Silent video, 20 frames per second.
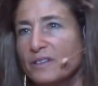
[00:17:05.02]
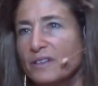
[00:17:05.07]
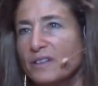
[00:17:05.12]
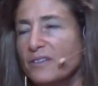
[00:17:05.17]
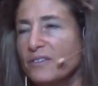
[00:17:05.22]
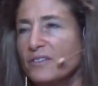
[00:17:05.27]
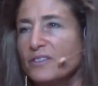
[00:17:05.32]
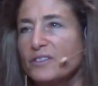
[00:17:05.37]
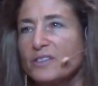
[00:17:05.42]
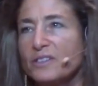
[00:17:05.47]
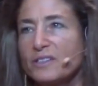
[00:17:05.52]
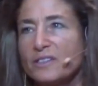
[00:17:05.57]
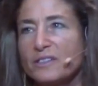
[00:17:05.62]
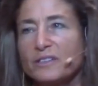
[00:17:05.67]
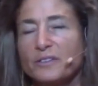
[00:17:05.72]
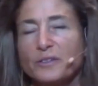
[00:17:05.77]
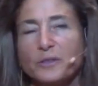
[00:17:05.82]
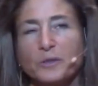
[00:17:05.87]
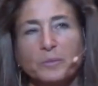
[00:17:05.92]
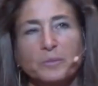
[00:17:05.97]
even just a
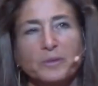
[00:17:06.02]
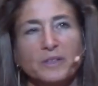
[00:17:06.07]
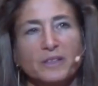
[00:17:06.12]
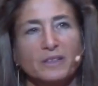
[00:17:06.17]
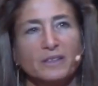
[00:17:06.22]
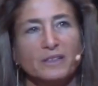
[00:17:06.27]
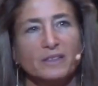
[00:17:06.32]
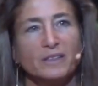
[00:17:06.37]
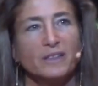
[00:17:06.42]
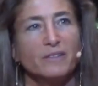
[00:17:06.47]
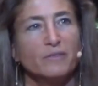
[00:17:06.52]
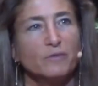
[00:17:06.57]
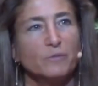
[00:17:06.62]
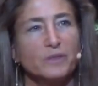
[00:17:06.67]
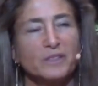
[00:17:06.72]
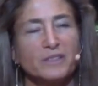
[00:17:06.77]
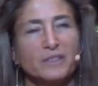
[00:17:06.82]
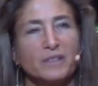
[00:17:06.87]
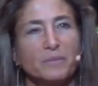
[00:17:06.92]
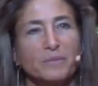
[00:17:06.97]
little bit, even
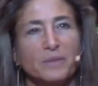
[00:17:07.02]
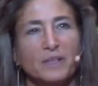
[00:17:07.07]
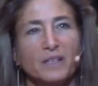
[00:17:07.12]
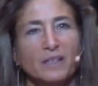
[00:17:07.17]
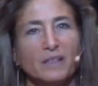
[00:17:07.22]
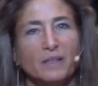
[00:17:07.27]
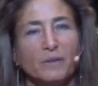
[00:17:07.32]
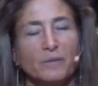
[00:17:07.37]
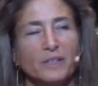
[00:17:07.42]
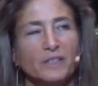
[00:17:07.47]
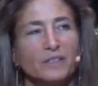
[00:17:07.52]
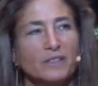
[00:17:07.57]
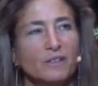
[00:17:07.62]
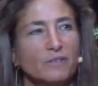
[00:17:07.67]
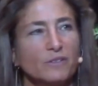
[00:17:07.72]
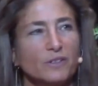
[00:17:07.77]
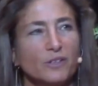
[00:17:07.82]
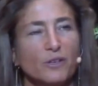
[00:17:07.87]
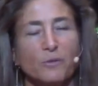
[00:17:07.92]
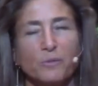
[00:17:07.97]
with somebody that we
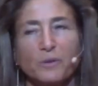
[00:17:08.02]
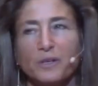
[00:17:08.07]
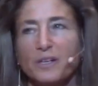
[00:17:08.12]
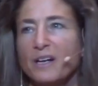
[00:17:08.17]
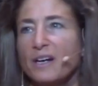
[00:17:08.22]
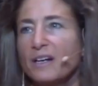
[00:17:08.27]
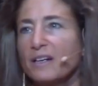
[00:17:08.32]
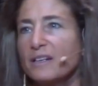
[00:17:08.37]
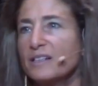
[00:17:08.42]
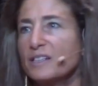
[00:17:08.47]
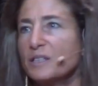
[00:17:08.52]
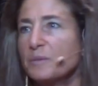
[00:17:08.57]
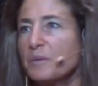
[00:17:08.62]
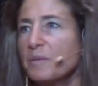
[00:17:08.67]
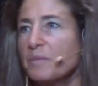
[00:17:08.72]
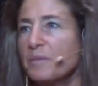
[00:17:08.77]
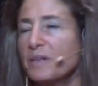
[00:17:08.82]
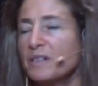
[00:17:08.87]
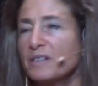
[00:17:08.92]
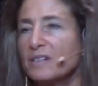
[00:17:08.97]
don't know or are not going to
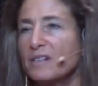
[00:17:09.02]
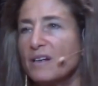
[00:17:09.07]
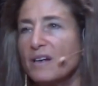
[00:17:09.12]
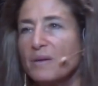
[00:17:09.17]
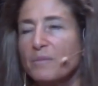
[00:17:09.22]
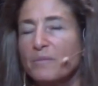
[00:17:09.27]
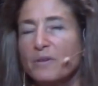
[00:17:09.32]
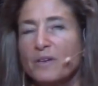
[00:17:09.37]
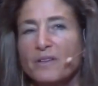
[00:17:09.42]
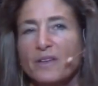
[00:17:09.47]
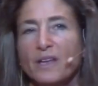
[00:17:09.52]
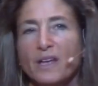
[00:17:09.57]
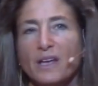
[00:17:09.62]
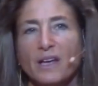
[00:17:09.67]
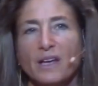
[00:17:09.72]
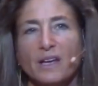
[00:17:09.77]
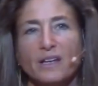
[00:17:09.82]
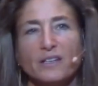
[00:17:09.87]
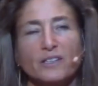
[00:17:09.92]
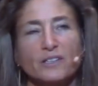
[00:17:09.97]
spend much time with,
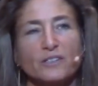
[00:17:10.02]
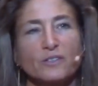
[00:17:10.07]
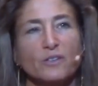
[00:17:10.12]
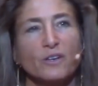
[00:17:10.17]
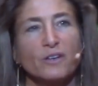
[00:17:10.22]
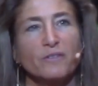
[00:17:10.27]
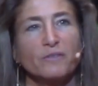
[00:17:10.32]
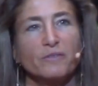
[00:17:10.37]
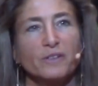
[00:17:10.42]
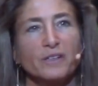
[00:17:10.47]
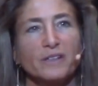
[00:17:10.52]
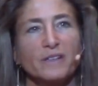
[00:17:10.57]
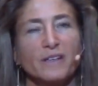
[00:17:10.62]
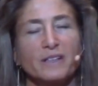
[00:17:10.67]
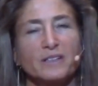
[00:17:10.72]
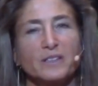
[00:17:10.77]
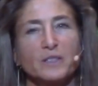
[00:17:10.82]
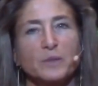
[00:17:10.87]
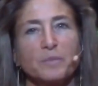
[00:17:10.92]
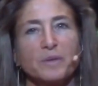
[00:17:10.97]
just offering
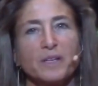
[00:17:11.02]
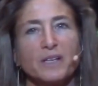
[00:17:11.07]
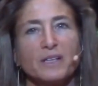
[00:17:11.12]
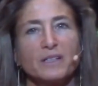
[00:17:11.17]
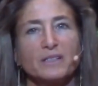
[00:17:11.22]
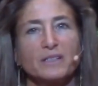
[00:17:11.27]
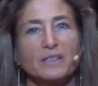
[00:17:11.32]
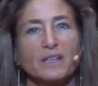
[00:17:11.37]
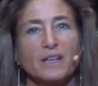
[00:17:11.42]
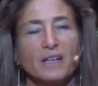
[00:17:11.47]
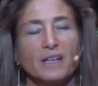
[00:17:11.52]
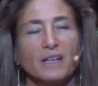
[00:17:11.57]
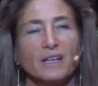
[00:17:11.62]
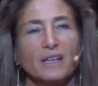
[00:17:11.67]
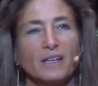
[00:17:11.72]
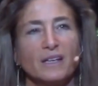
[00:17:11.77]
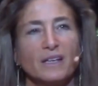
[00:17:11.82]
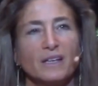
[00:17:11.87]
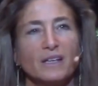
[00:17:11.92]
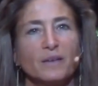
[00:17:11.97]
that space,
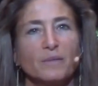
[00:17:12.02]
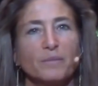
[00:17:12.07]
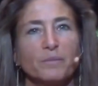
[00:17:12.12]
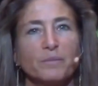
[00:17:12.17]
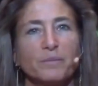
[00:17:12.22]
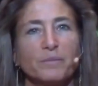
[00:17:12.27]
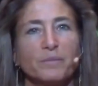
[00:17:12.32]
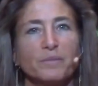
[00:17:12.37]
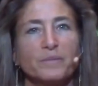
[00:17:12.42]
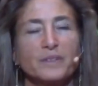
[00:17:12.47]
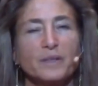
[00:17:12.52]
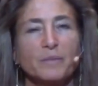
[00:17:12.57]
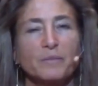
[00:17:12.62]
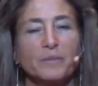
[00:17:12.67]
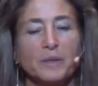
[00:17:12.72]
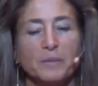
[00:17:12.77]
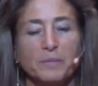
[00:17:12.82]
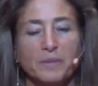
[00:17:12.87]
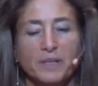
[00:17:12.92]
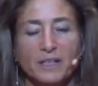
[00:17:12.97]

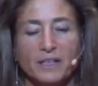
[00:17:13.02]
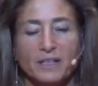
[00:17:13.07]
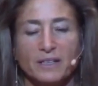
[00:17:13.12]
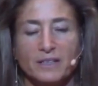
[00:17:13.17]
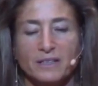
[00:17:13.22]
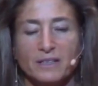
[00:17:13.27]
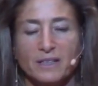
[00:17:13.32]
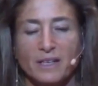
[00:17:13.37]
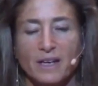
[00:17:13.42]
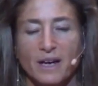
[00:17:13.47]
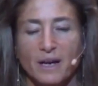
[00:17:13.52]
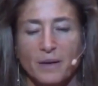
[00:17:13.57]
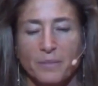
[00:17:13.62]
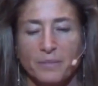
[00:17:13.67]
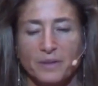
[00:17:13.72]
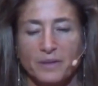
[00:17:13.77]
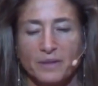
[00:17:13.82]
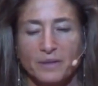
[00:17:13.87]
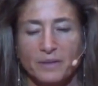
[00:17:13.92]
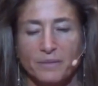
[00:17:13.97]
something begins to
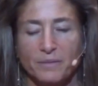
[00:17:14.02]
happen.